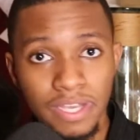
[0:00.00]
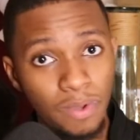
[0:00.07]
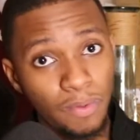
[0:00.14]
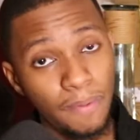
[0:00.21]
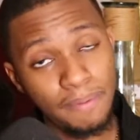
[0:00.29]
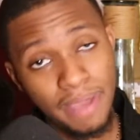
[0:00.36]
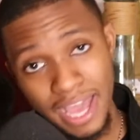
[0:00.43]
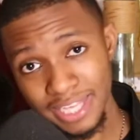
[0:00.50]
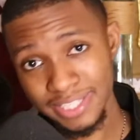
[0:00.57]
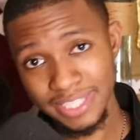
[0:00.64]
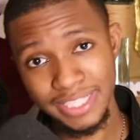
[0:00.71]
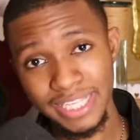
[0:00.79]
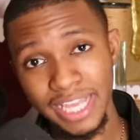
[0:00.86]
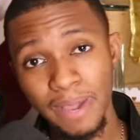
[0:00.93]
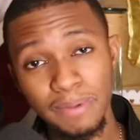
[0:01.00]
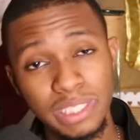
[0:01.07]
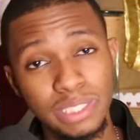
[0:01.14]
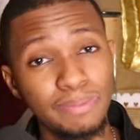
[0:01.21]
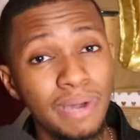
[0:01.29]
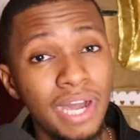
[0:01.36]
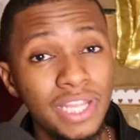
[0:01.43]
what Pastor said
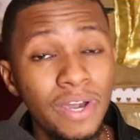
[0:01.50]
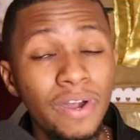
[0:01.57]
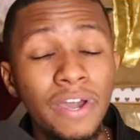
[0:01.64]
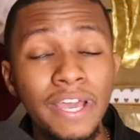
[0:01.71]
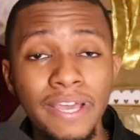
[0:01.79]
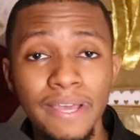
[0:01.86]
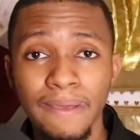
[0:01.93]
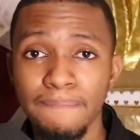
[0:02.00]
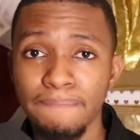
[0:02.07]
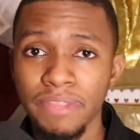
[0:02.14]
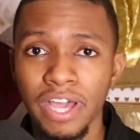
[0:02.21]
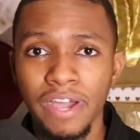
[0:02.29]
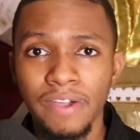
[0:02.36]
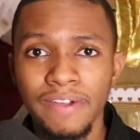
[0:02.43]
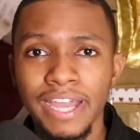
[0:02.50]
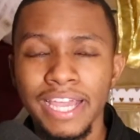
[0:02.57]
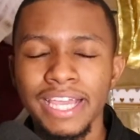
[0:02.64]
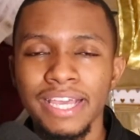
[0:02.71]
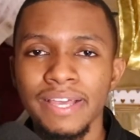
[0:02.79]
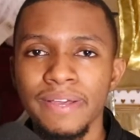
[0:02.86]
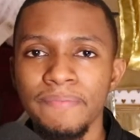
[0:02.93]
was spot on. All
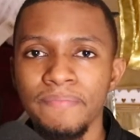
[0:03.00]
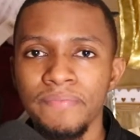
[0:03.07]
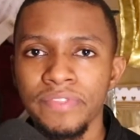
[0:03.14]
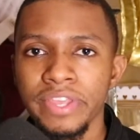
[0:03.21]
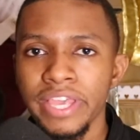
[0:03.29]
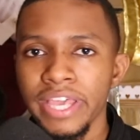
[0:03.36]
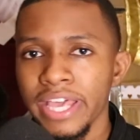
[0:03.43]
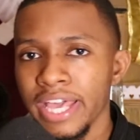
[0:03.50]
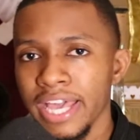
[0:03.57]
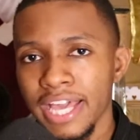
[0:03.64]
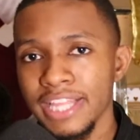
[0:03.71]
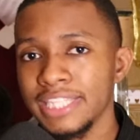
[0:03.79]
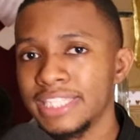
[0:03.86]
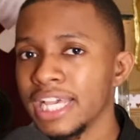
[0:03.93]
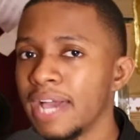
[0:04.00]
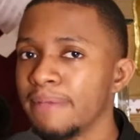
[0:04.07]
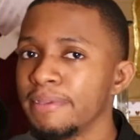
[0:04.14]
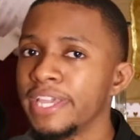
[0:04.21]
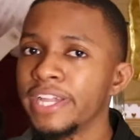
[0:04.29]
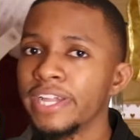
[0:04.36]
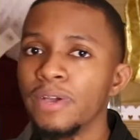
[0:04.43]
right.
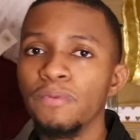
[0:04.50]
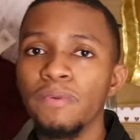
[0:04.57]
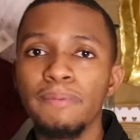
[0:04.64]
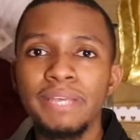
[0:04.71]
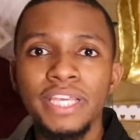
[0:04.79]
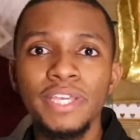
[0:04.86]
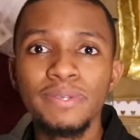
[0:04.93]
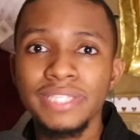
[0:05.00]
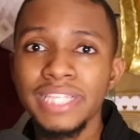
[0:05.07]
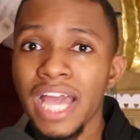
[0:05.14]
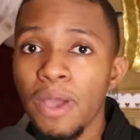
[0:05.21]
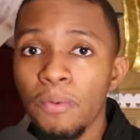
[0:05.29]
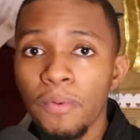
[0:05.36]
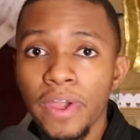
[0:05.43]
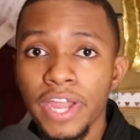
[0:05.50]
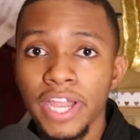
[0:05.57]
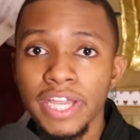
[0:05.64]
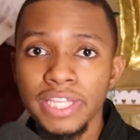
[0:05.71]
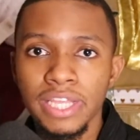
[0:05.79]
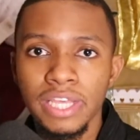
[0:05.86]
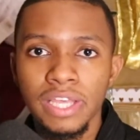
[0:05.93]
Anytime you hear a woman use that
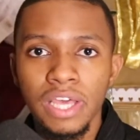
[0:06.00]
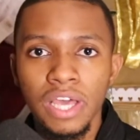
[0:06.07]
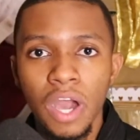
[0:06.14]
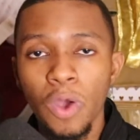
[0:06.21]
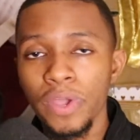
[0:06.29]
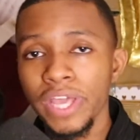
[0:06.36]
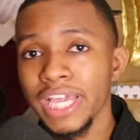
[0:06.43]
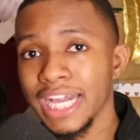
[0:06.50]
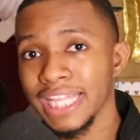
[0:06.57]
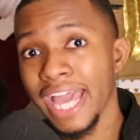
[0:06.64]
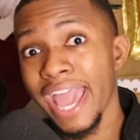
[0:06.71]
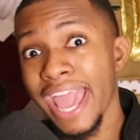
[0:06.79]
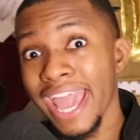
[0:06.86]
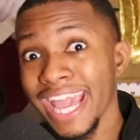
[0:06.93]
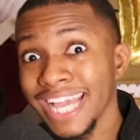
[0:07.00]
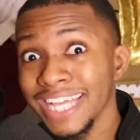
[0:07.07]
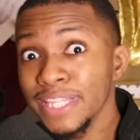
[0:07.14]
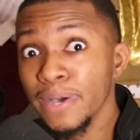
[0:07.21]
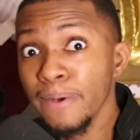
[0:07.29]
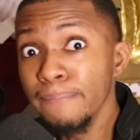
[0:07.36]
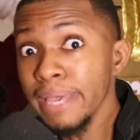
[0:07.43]
word, oh, he got to
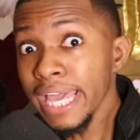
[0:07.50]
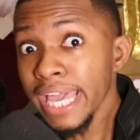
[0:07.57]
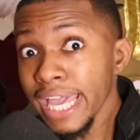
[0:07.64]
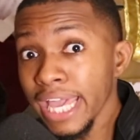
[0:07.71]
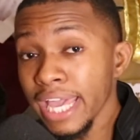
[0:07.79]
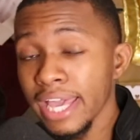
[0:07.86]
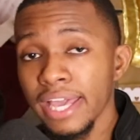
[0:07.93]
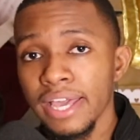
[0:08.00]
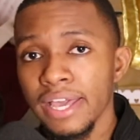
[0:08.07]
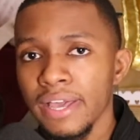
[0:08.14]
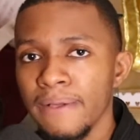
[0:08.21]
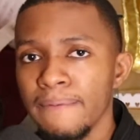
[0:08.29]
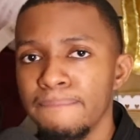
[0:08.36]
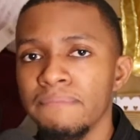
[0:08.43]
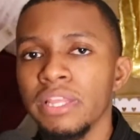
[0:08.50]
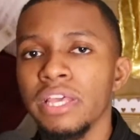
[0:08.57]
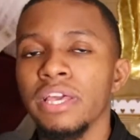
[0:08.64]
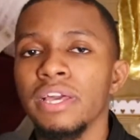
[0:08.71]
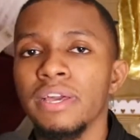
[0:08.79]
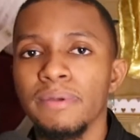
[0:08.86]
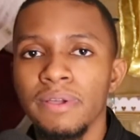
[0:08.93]
handle me.
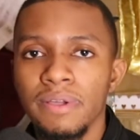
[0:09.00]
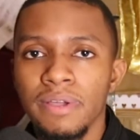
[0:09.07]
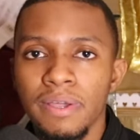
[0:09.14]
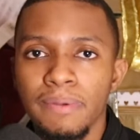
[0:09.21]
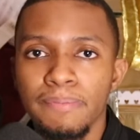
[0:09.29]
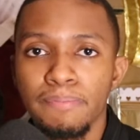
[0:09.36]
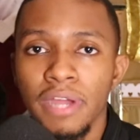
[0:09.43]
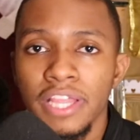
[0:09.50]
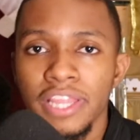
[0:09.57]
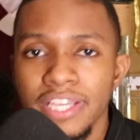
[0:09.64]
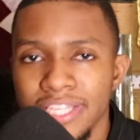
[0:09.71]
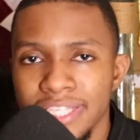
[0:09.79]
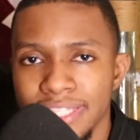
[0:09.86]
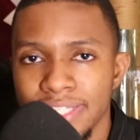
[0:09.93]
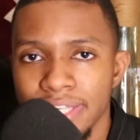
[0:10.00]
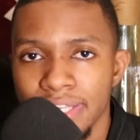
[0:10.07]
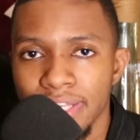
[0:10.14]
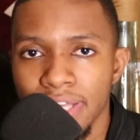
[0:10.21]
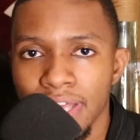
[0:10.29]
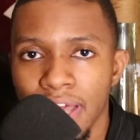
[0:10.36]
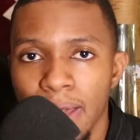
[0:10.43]
Brothers,
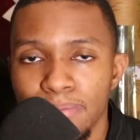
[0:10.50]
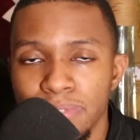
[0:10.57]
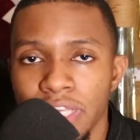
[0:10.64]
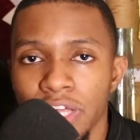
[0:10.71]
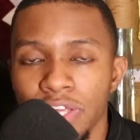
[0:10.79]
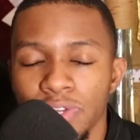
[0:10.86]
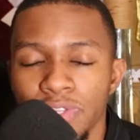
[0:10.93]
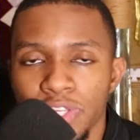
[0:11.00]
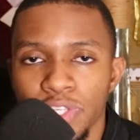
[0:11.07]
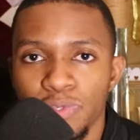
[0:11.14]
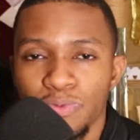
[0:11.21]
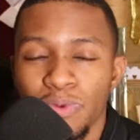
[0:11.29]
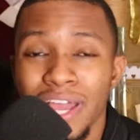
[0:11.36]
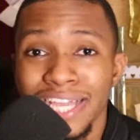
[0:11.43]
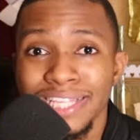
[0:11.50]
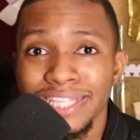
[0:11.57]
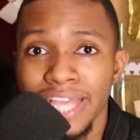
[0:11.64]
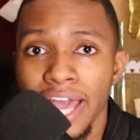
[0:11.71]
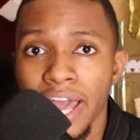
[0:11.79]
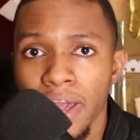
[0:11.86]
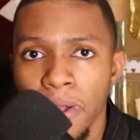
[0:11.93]
I'm telling you this right
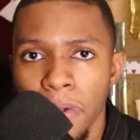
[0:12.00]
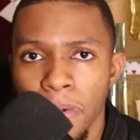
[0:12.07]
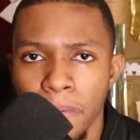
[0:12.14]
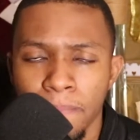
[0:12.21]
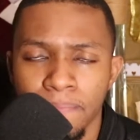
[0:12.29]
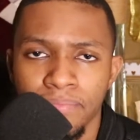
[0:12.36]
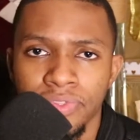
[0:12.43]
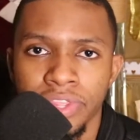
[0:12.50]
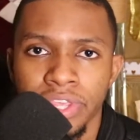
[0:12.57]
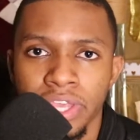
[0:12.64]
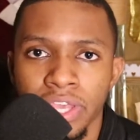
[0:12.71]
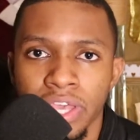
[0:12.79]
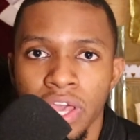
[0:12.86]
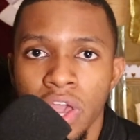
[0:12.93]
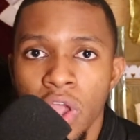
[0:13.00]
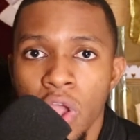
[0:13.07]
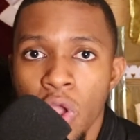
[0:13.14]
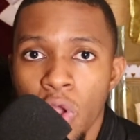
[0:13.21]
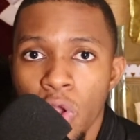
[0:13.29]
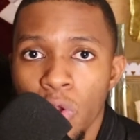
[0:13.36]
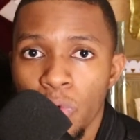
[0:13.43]
now.
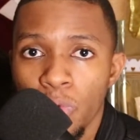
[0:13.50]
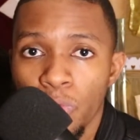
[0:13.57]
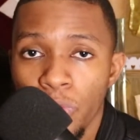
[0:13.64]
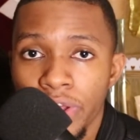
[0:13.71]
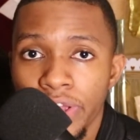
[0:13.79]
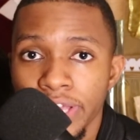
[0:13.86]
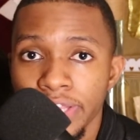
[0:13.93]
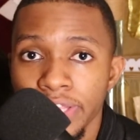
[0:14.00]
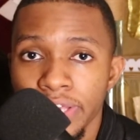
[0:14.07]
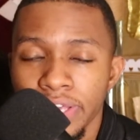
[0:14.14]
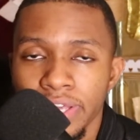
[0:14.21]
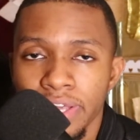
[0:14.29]
Run